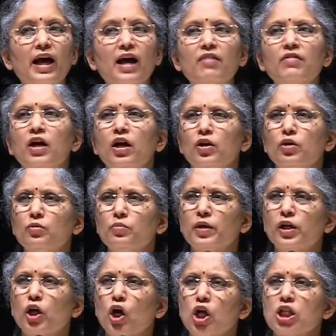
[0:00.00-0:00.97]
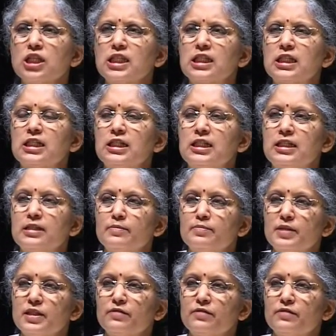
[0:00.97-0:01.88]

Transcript: have, you will constantly